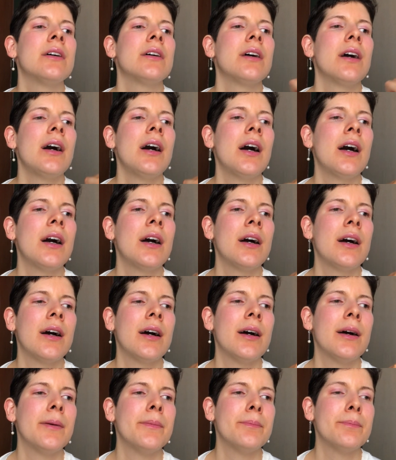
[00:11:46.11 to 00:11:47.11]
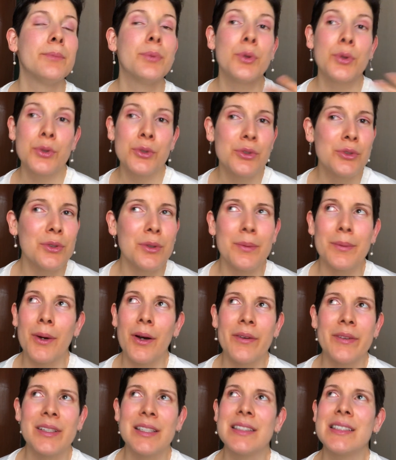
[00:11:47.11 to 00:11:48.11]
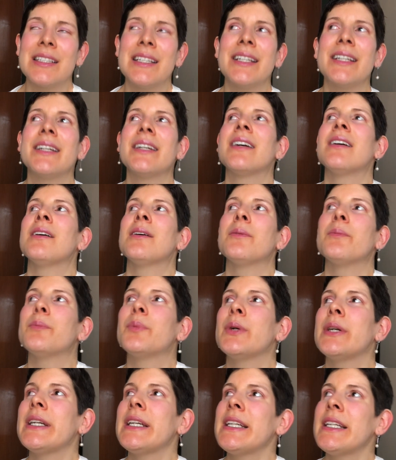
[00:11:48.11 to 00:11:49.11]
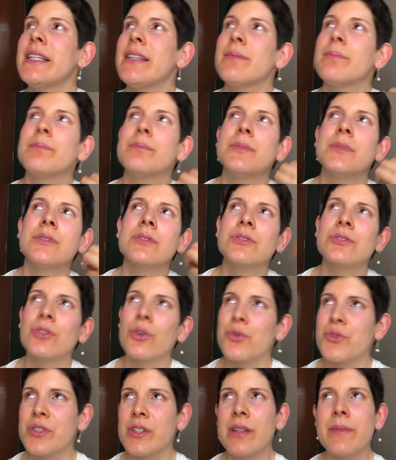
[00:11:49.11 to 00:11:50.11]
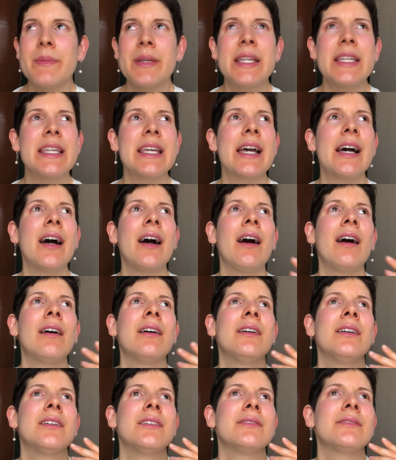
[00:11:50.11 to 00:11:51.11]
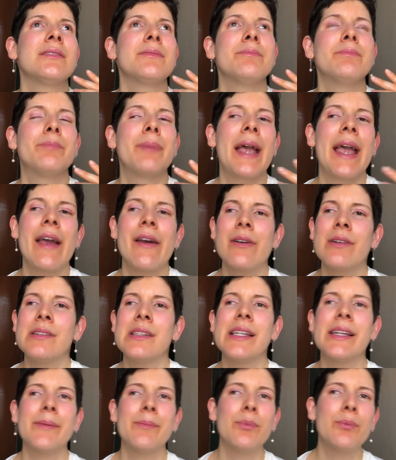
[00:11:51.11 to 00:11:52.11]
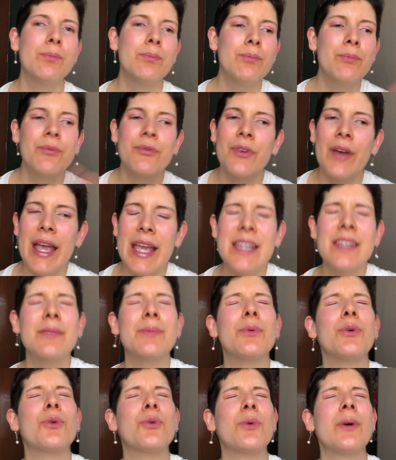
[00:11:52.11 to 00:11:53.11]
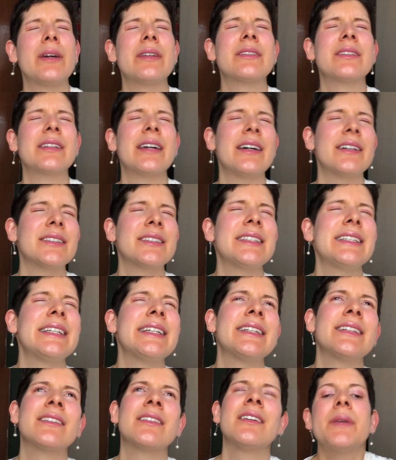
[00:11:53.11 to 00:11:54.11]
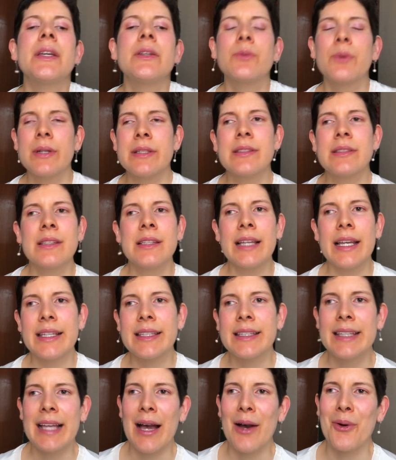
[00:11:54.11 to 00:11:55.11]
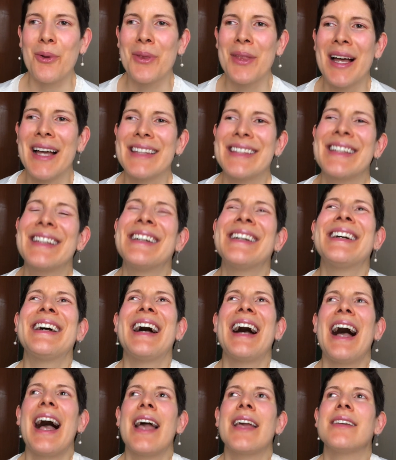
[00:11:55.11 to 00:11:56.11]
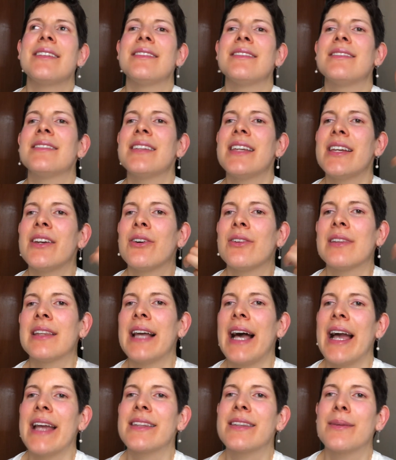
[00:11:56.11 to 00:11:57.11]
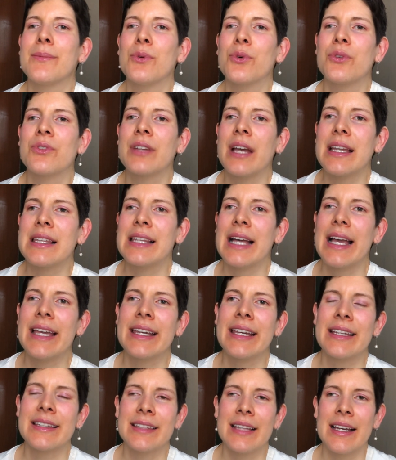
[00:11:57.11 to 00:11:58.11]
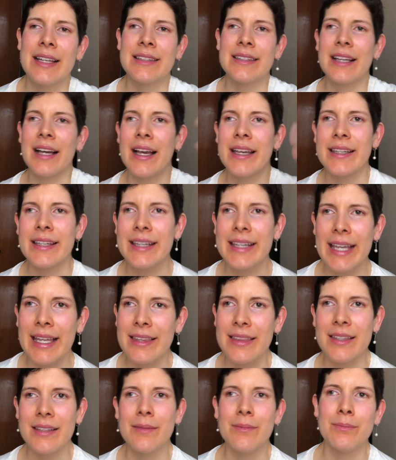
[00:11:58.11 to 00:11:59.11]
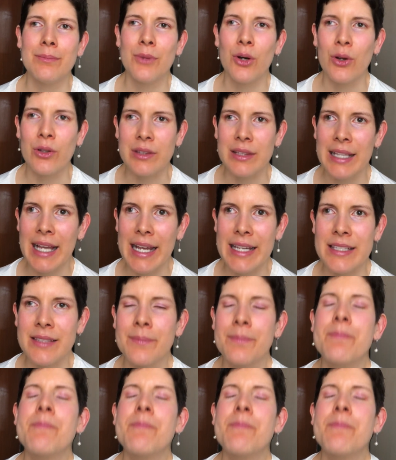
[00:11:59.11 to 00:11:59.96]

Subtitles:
BookTube, obviously, pre social media, barely Facebook was starting. It wasn't like now that I see online the books I like and I get them online.